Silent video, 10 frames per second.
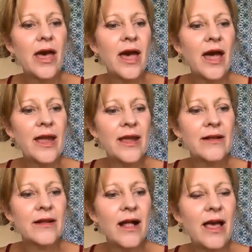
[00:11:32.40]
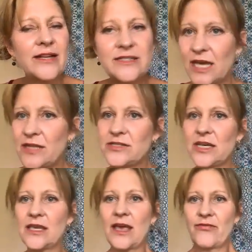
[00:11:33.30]
I tend to
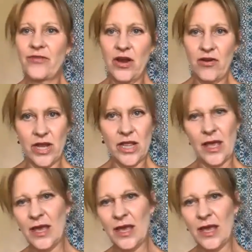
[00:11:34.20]
get very like,